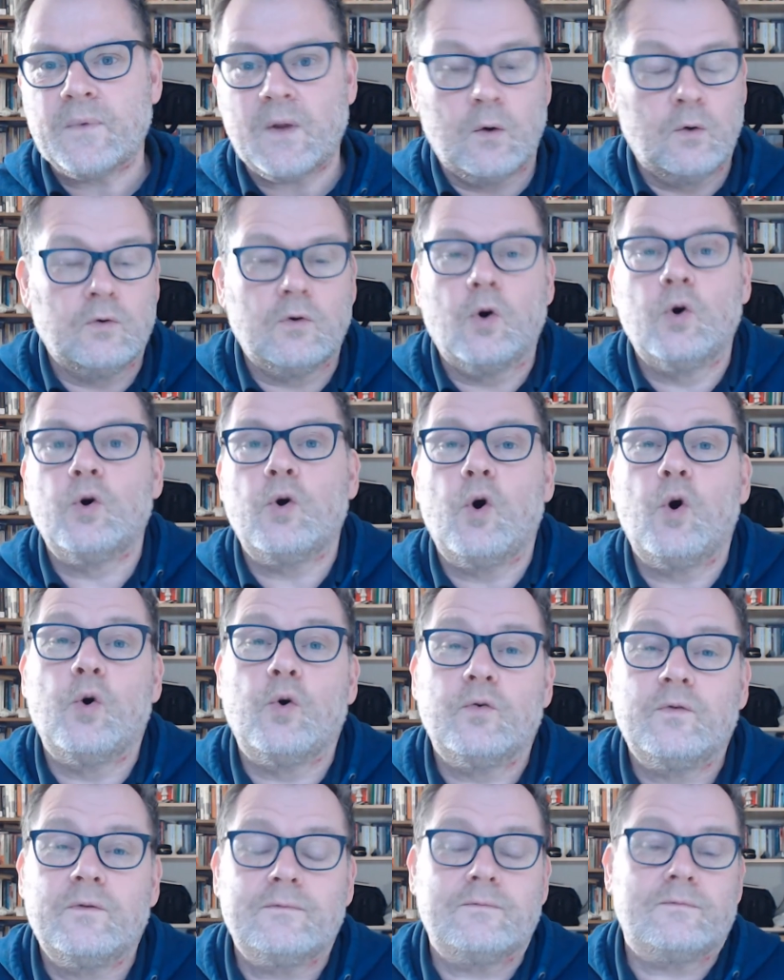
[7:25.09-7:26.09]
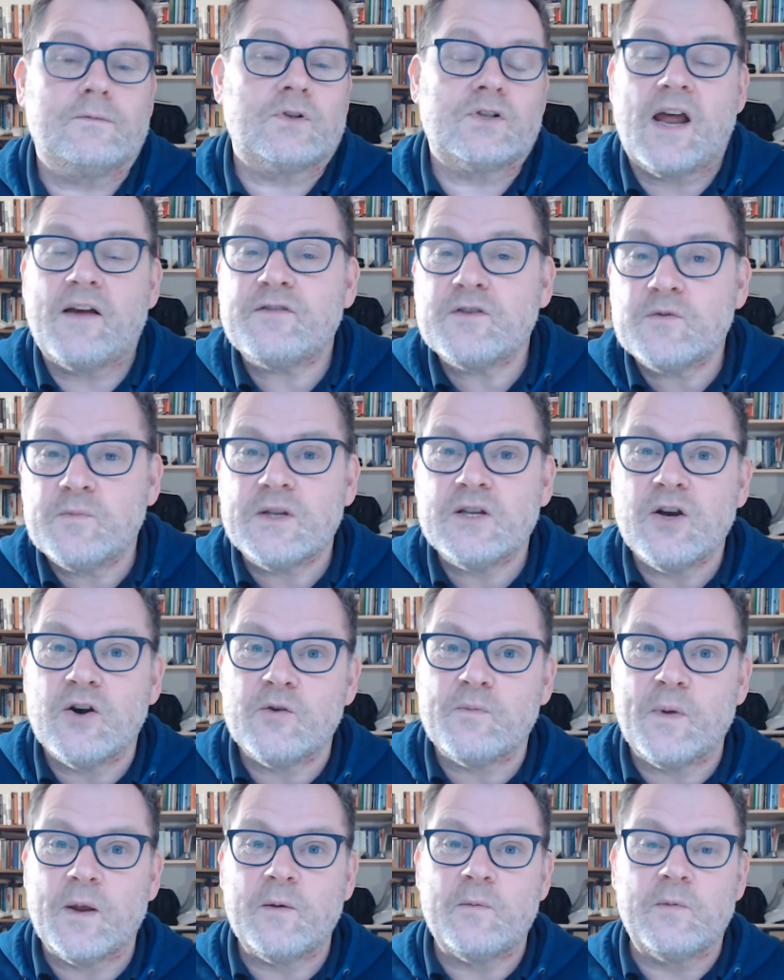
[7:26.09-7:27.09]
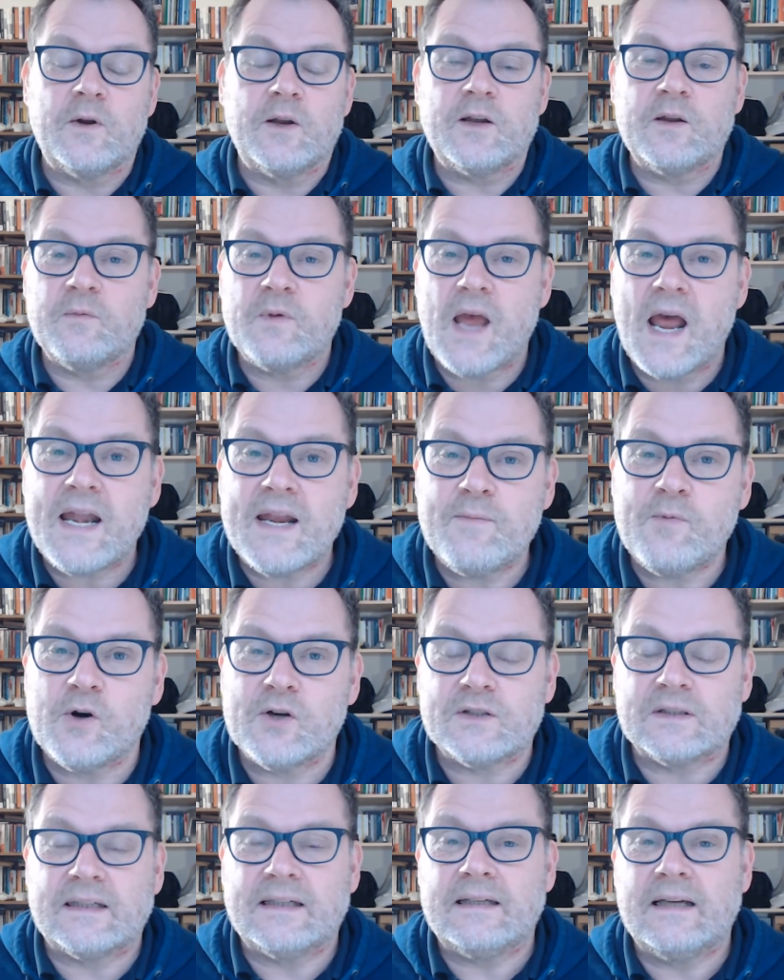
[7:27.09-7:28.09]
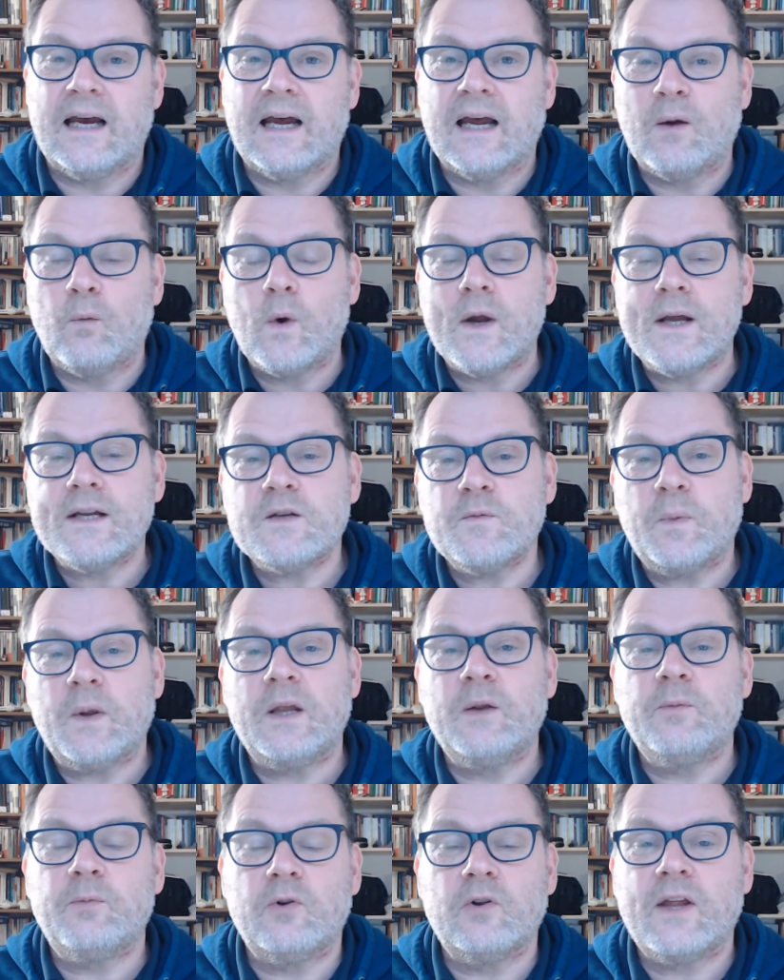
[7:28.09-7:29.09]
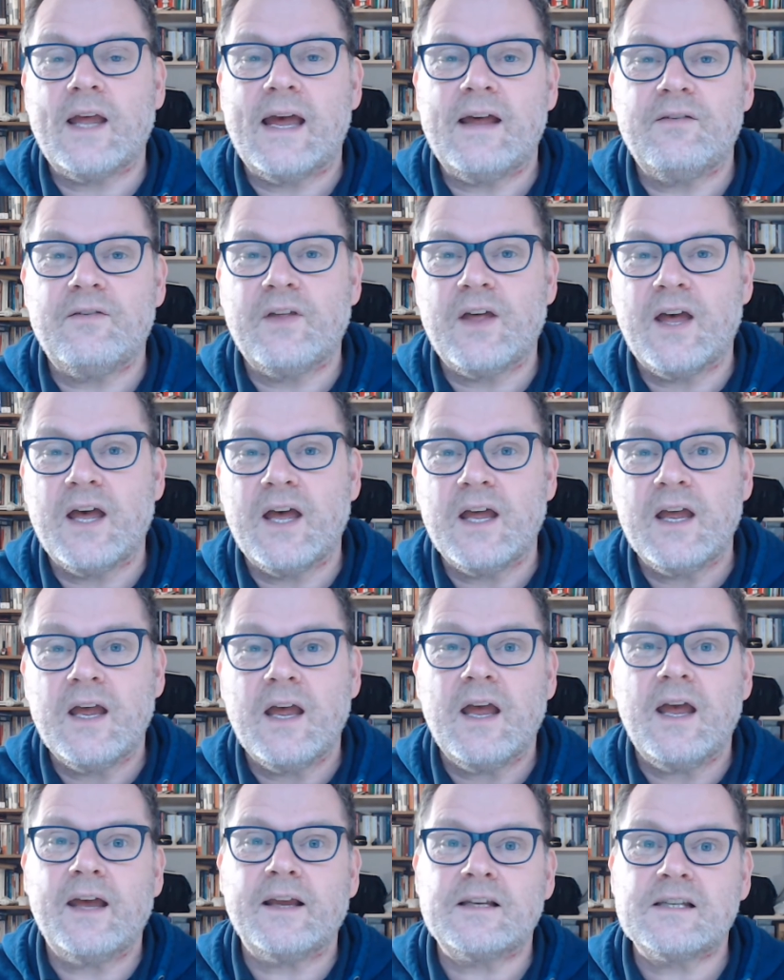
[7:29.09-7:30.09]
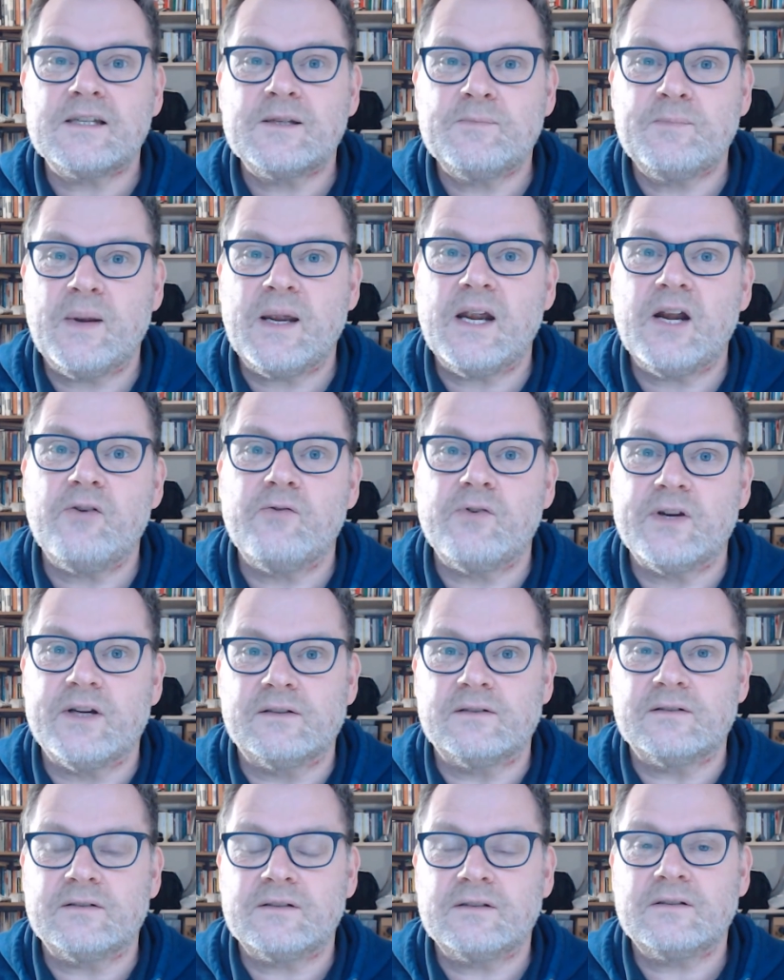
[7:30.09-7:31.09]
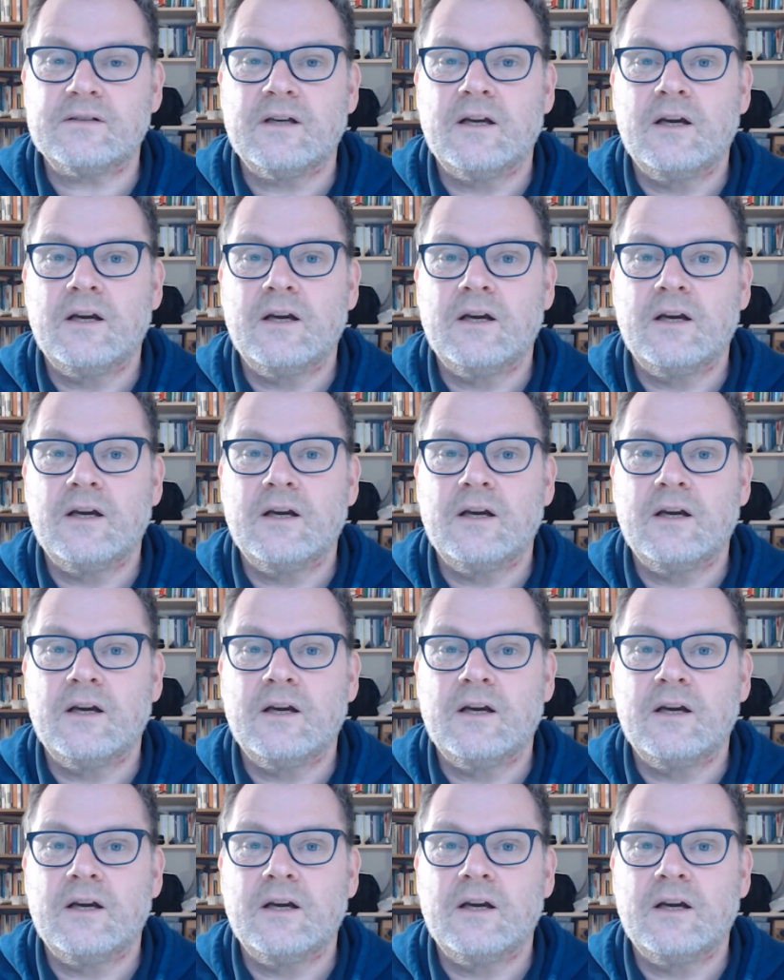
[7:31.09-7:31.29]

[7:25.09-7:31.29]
or doesn't have to be young people, it could be anybody, where do people get their experience